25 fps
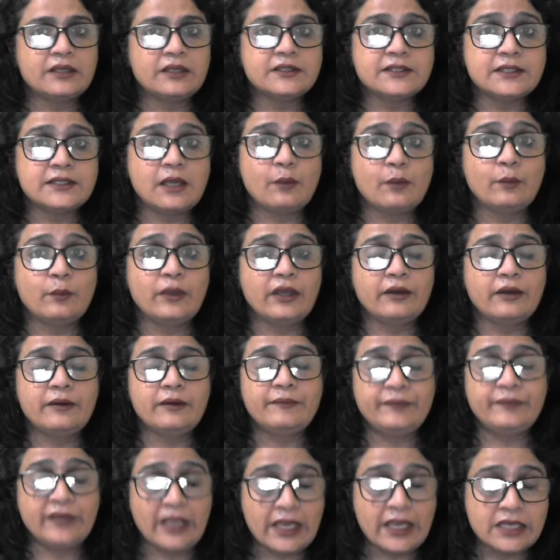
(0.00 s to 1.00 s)
somewhere
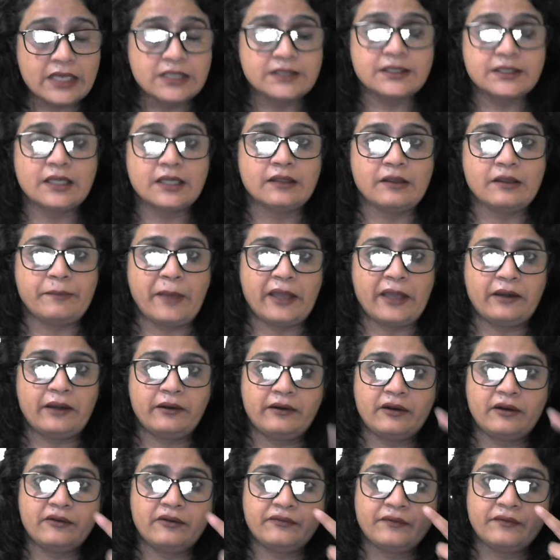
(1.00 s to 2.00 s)
else in the
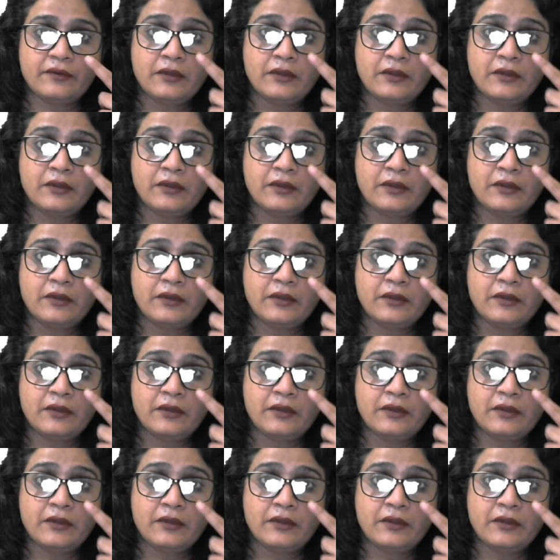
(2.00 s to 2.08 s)
paragraph.